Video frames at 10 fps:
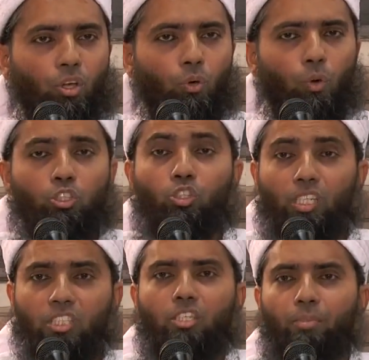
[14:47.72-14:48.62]
What you
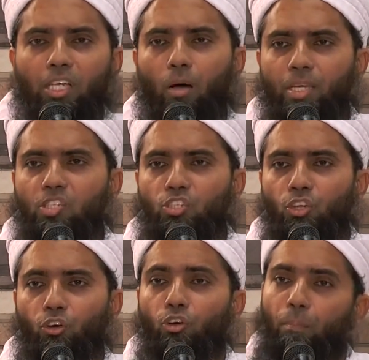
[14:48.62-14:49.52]
need to become is
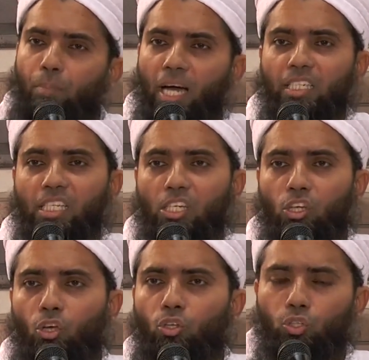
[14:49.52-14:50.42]
Rabbani.
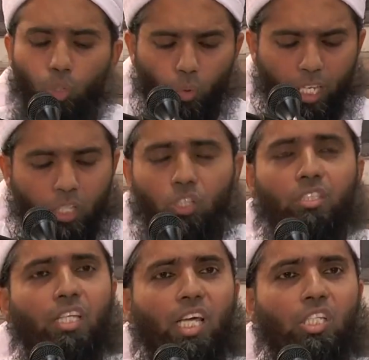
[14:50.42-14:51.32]
Doing
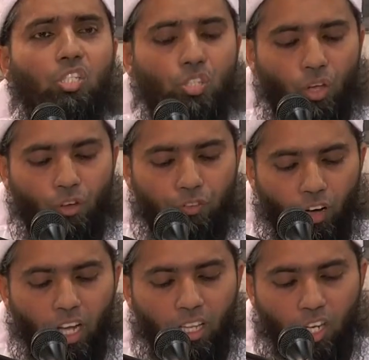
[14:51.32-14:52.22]
good deeds for
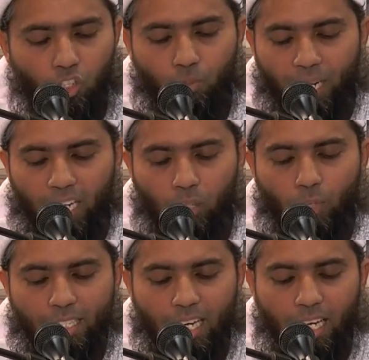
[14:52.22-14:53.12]
Allah subhanahu
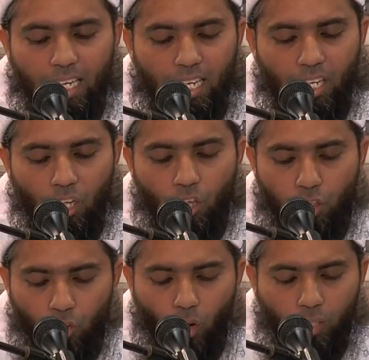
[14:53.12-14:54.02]
wa ta'ala
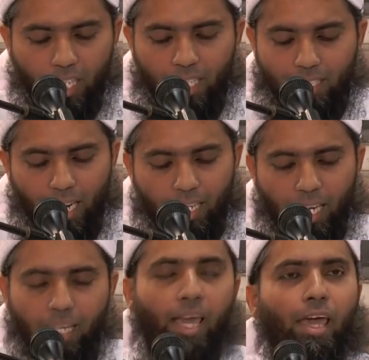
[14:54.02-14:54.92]
throughout the entire
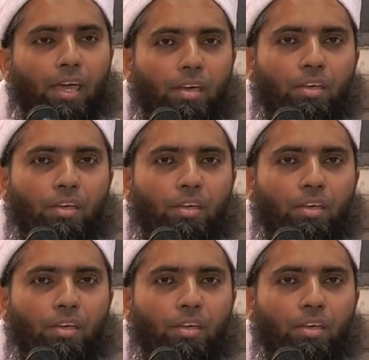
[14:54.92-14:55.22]
year.